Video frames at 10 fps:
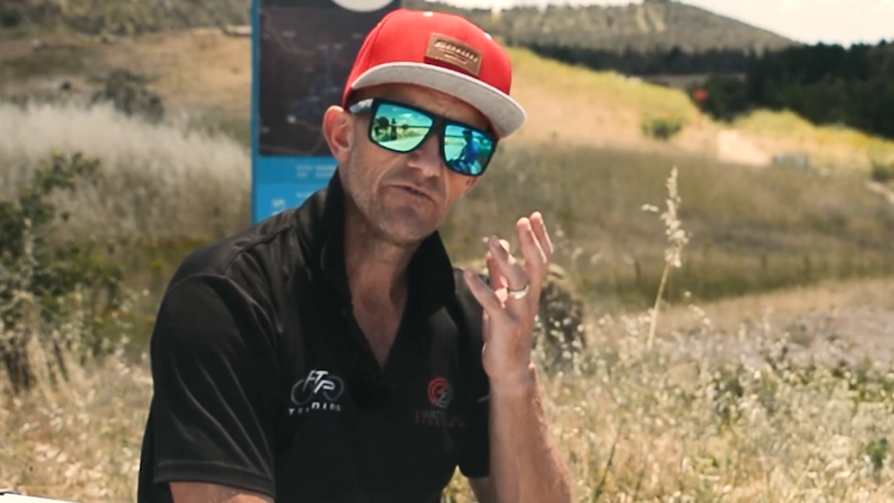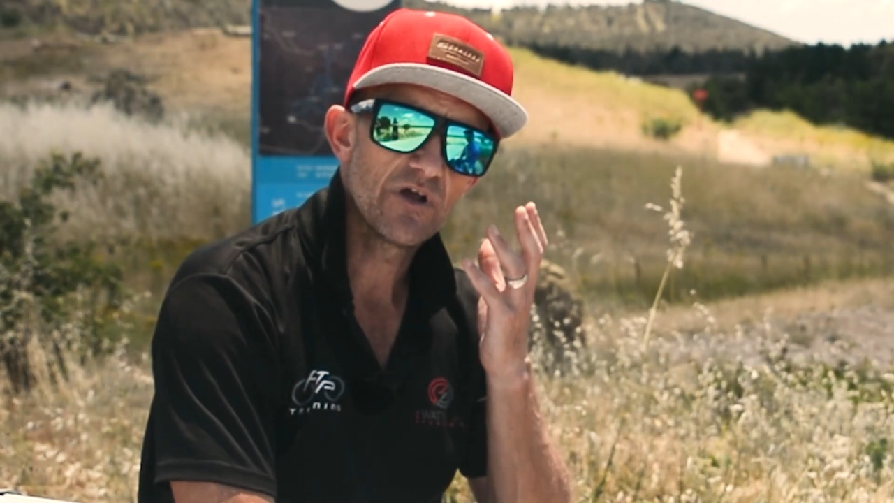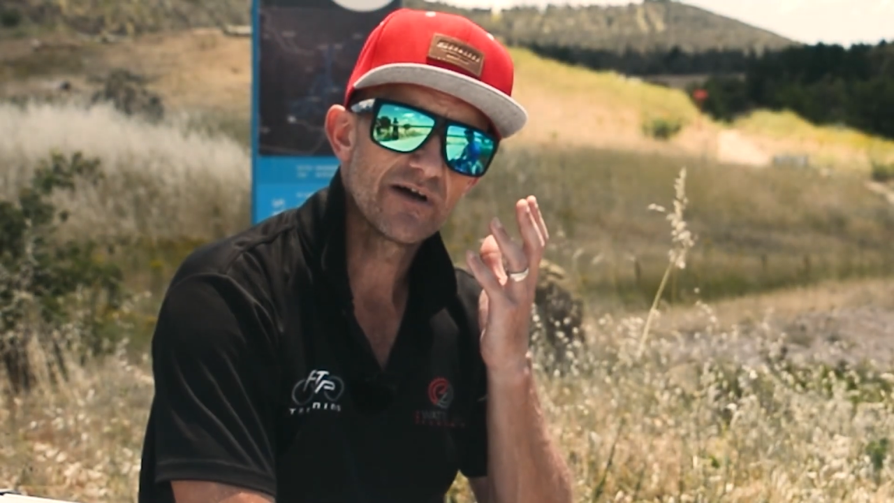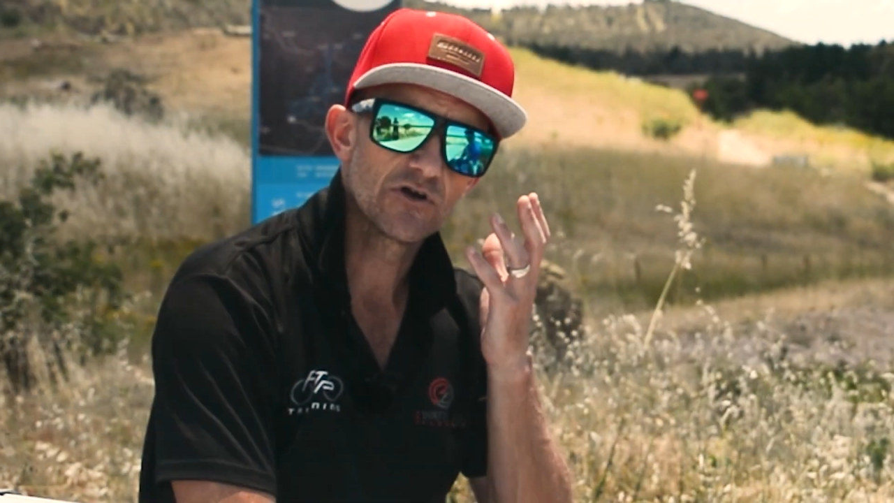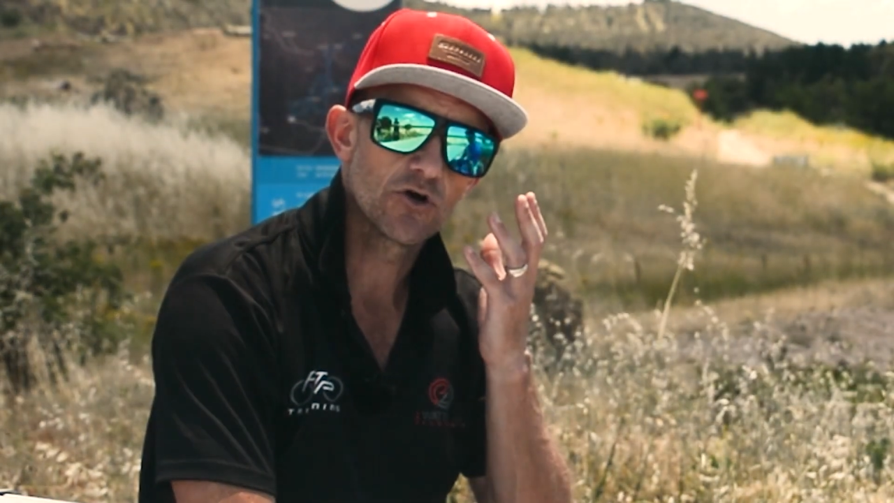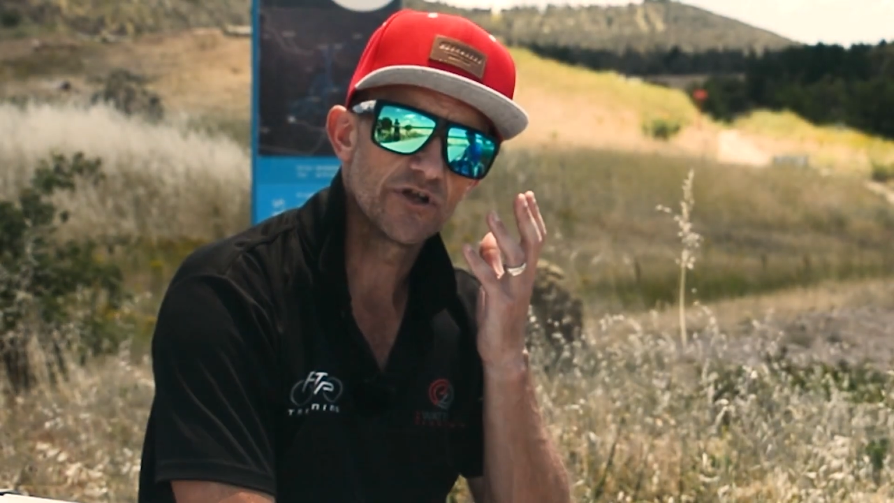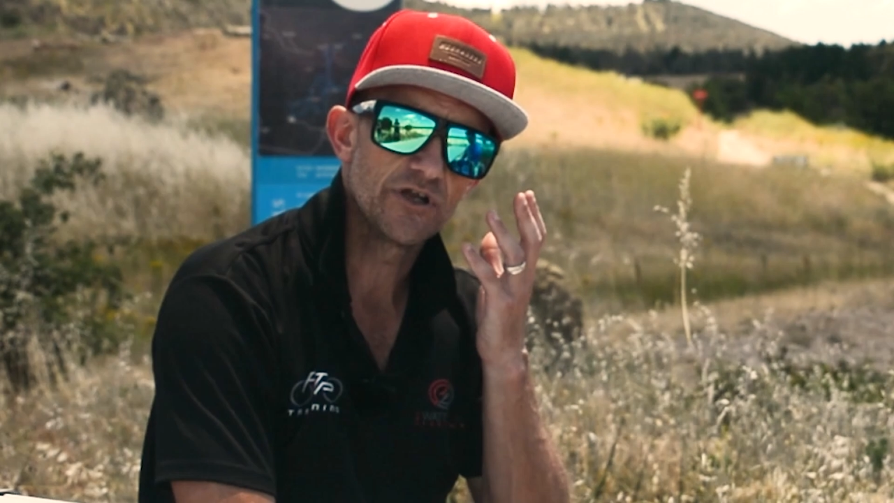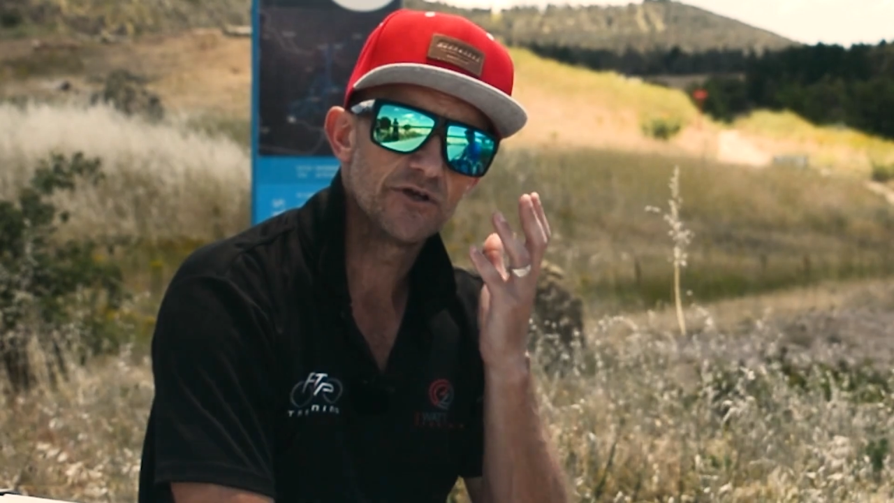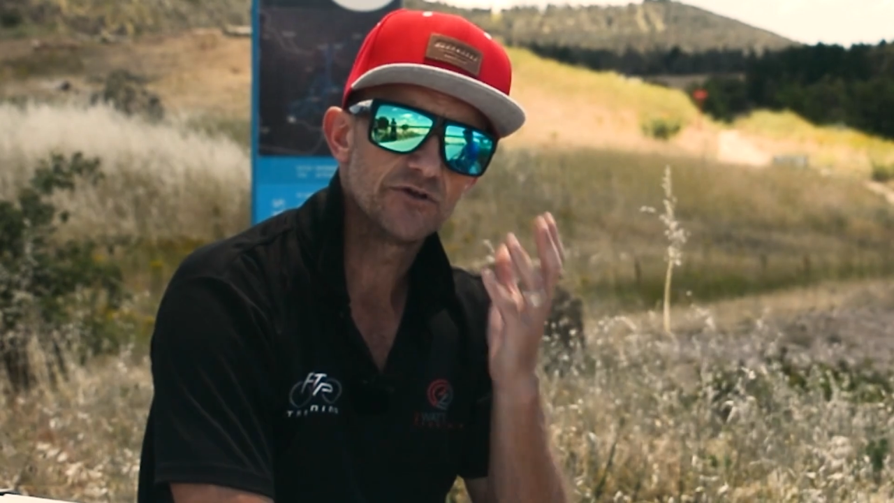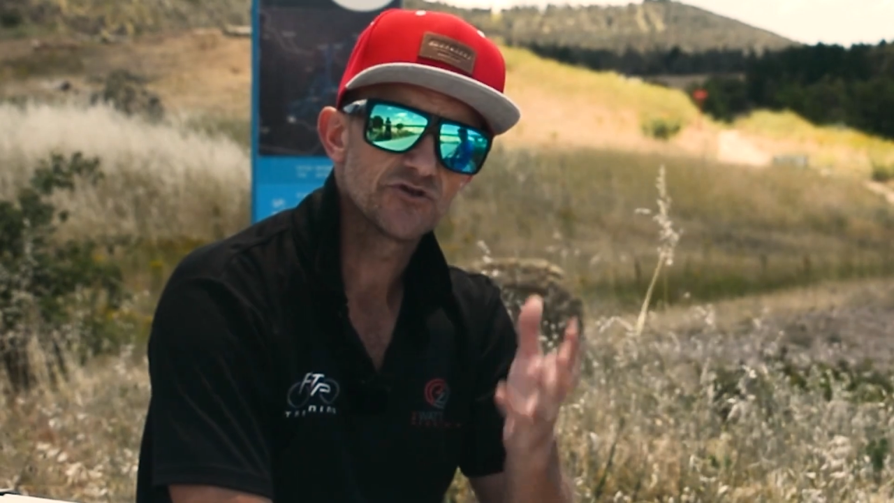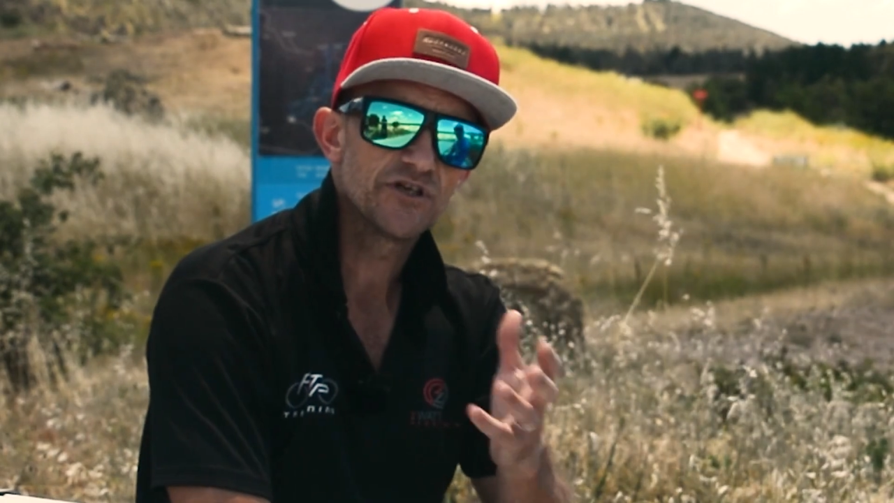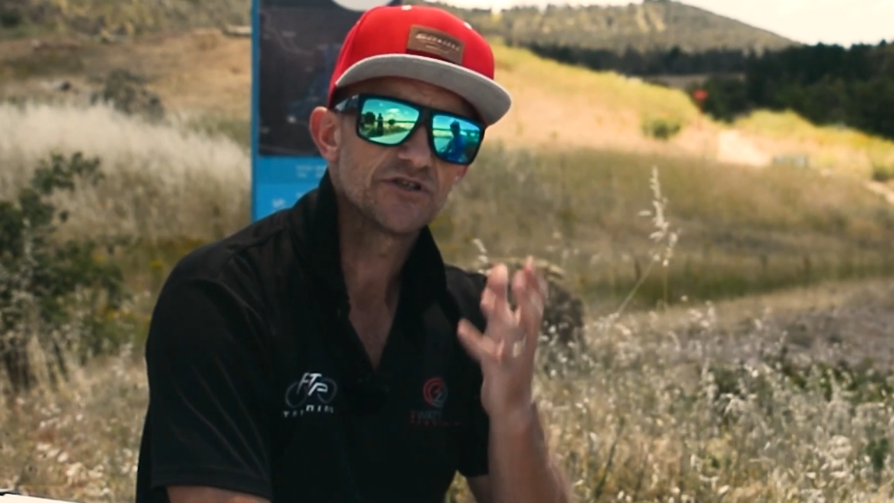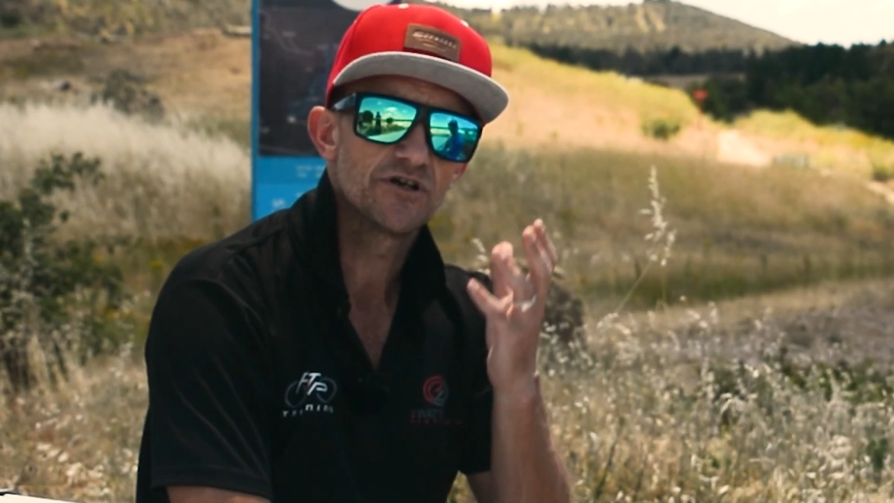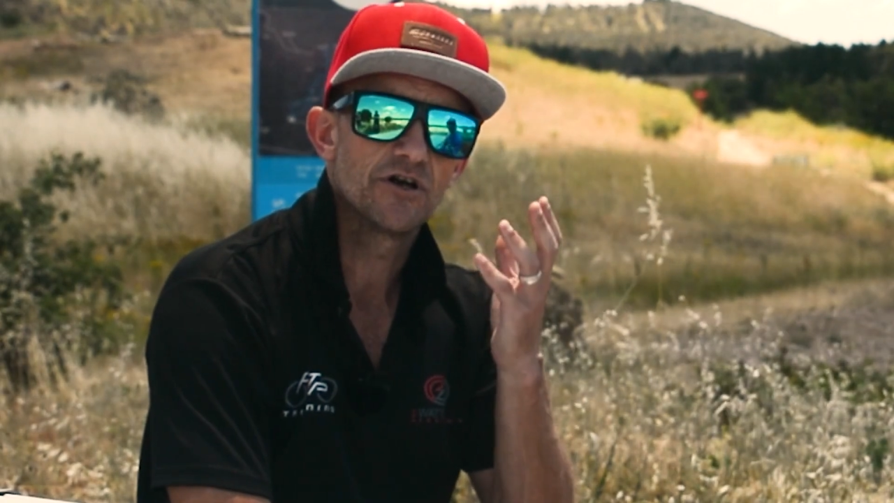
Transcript: you haven't got your nutrition